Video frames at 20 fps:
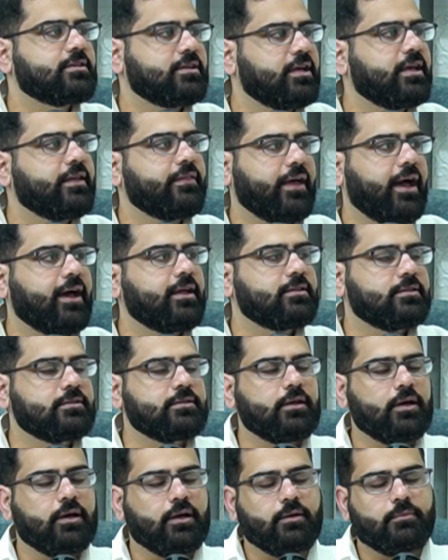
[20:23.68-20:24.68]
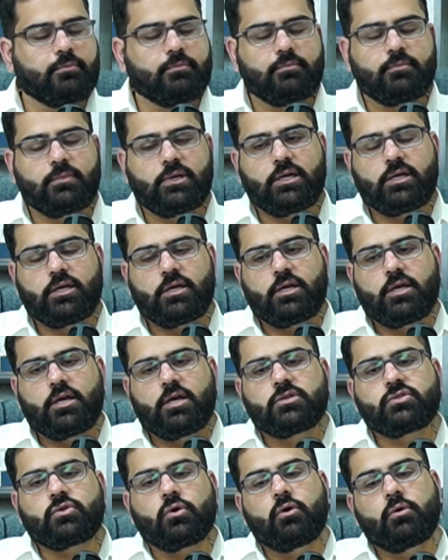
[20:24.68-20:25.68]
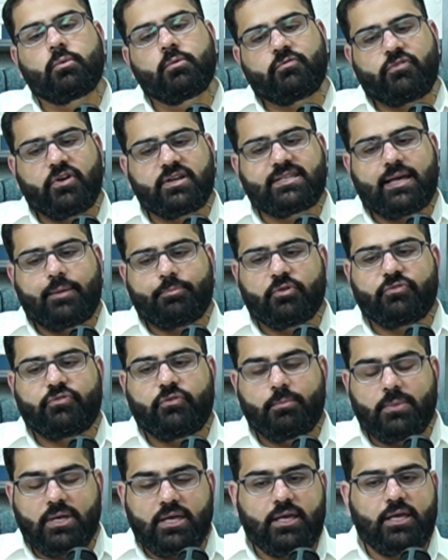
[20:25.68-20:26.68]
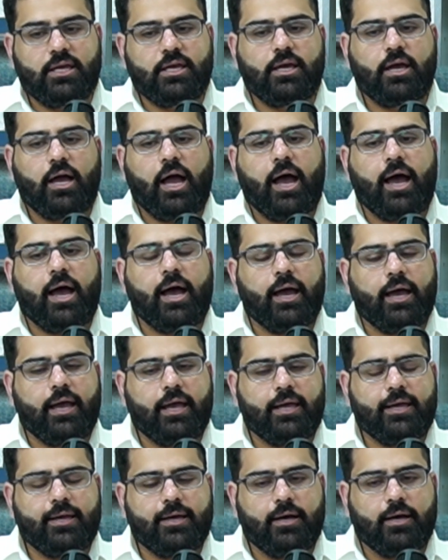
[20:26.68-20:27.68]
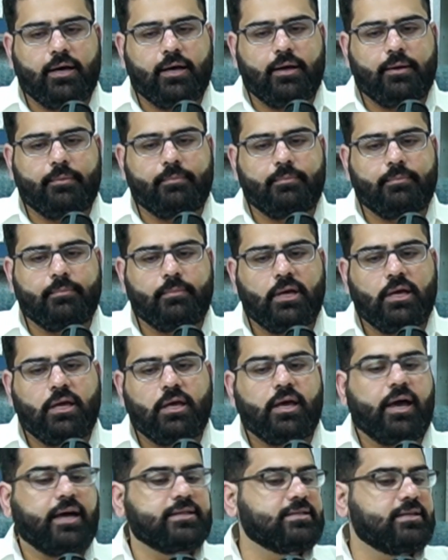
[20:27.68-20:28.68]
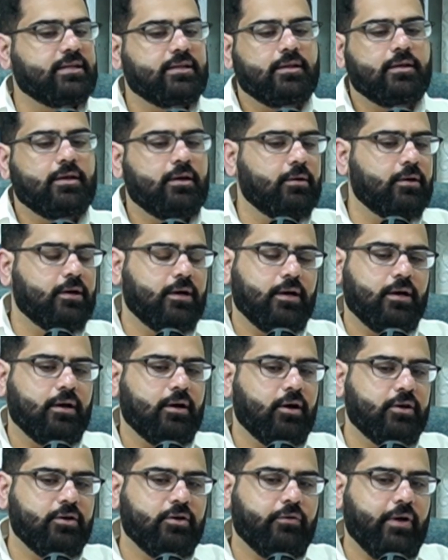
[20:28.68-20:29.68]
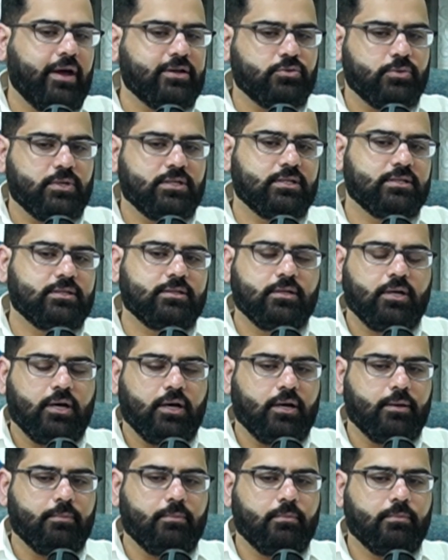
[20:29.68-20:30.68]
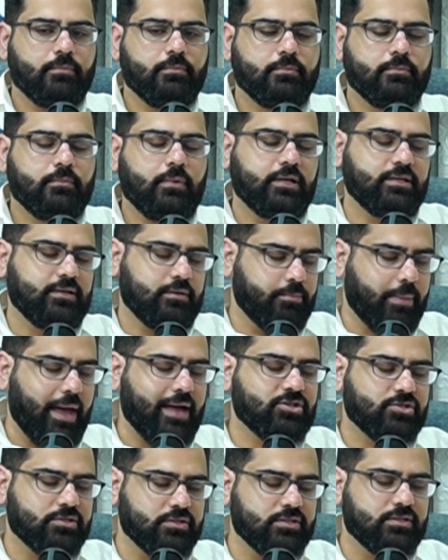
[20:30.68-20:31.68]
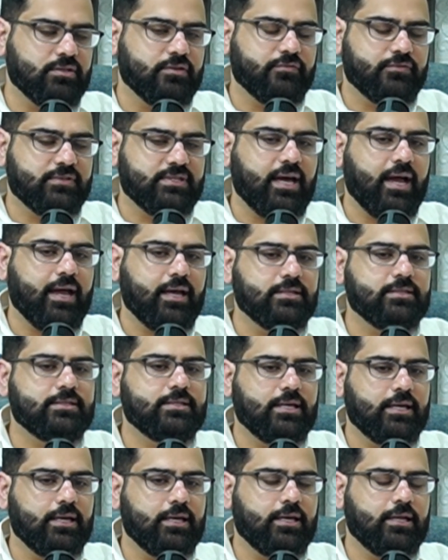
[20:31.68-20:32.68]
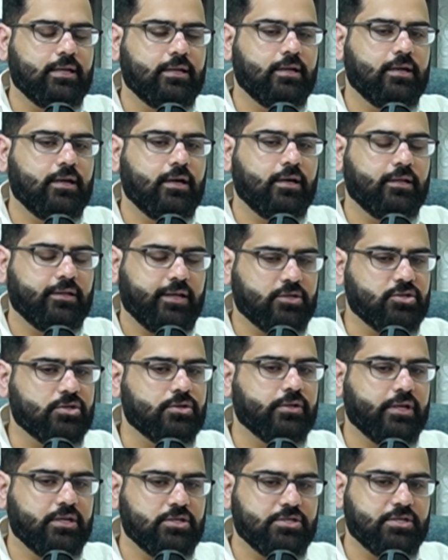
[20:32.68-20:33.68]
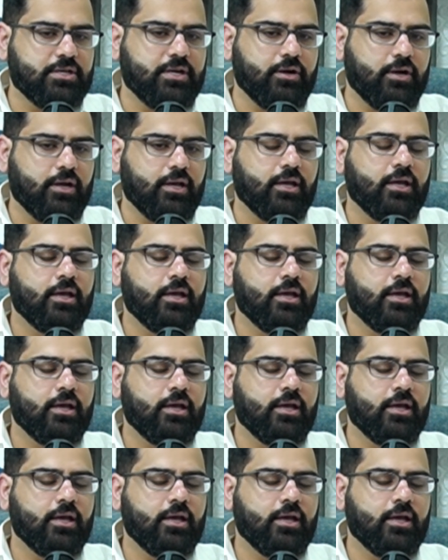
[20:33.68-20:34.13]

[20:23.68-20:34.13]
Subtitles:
in that. So, for example, for me, I did a undergraduate. I did a bachelor's of science in electrical engineering,